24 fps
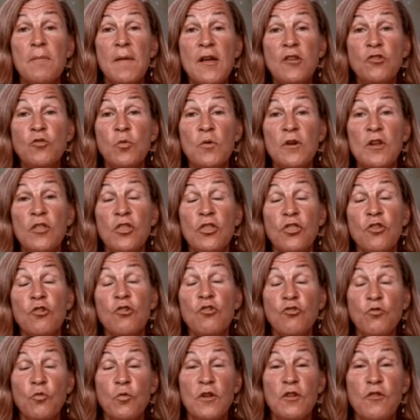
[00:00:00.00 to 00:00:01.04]
May
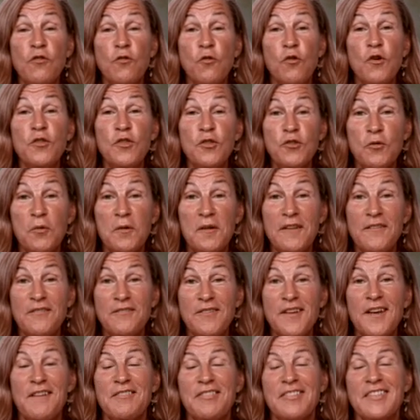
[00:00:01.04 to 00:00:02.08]
23rd, 24th, and
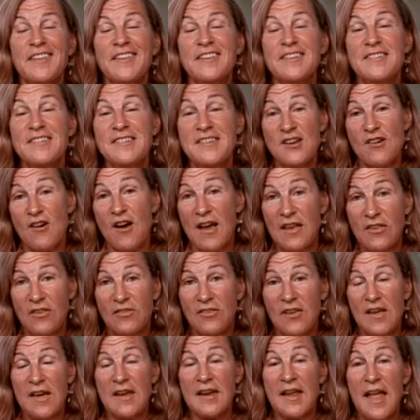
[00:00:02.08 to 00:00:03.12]
25th. Dare I
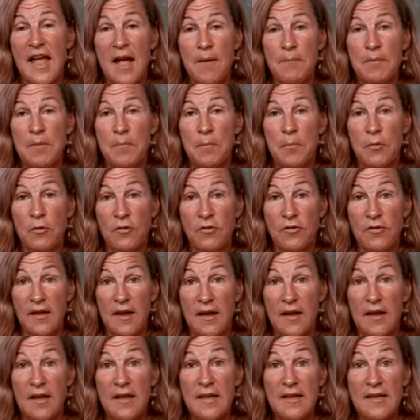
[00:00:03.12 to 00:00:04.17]
say it, happy
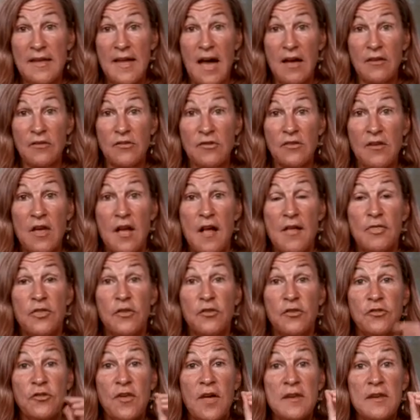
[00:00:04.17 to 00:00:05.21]
birthday. Yes, the
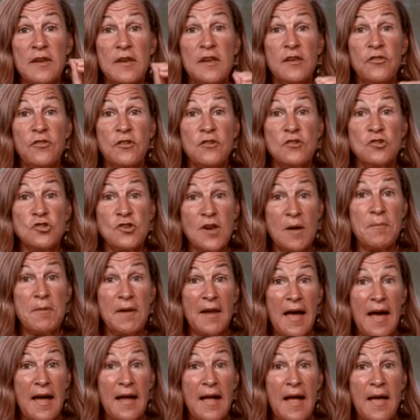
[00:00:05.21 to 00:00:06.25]
sun is in
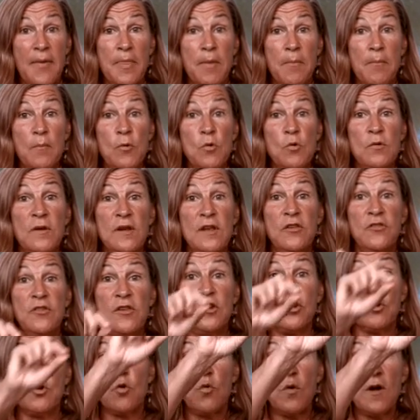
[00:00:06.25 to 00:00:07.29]
Gemini and the moon is in
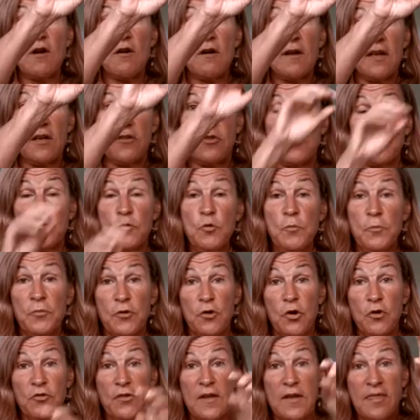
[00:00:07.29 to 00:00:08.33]
Aquarius. Oops, it
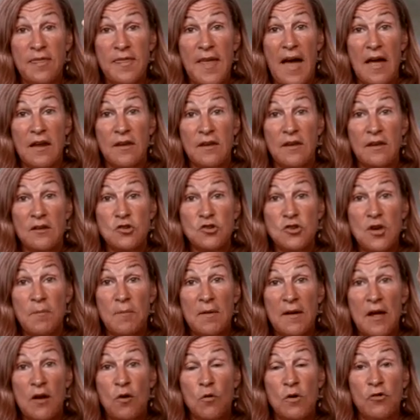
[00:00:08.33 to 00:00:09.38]
goes like that.
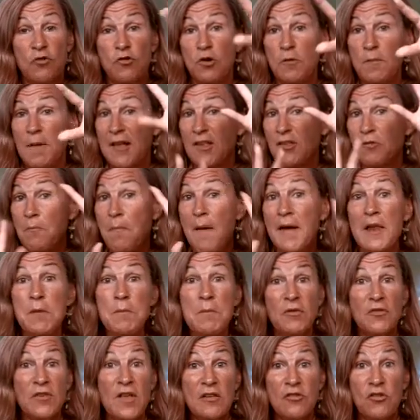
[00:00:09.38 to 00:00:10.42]
Gemini, Aquarius. You can make as many
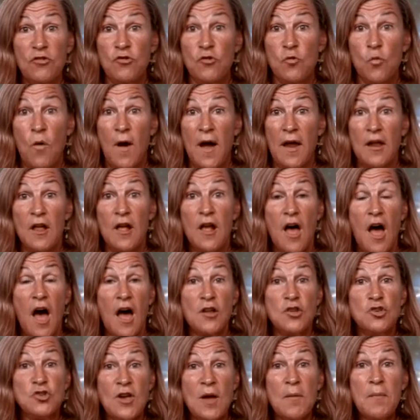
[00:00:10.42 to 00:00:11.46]
mistakes as you want.
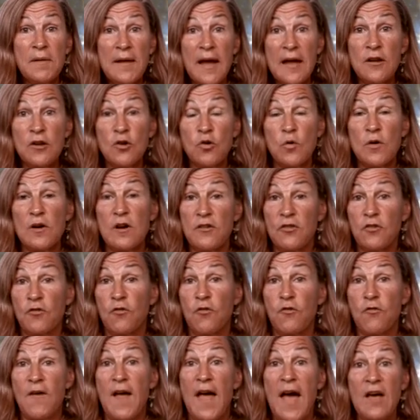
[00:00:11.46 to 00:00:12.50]
A Gemini and Aquarius,
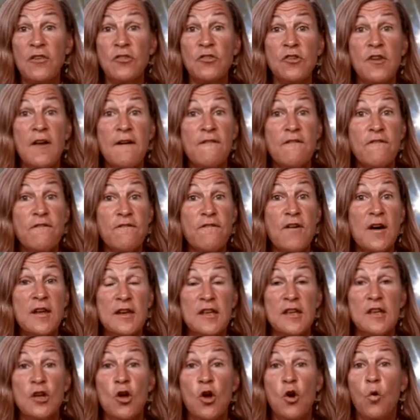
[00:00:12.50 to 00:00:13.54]
fast,
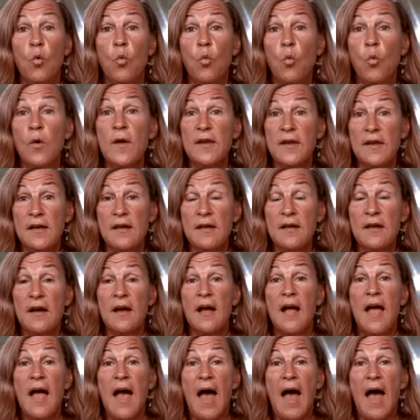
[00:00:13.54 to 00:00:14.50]
funny, witty.